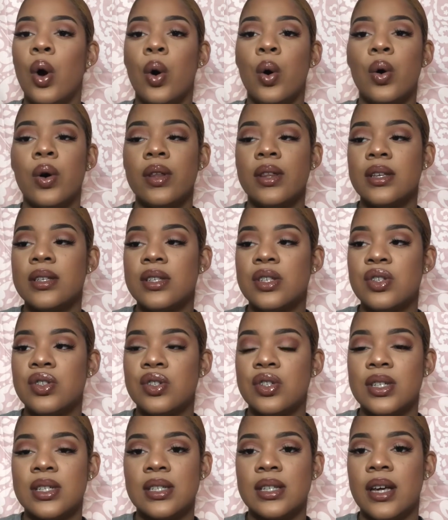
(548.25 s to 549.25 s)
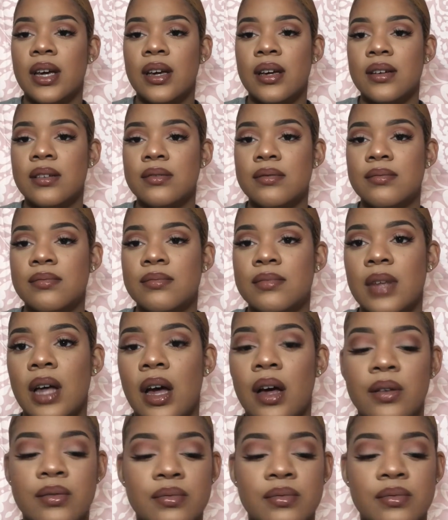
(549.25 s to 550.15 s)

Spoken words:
or this is just like how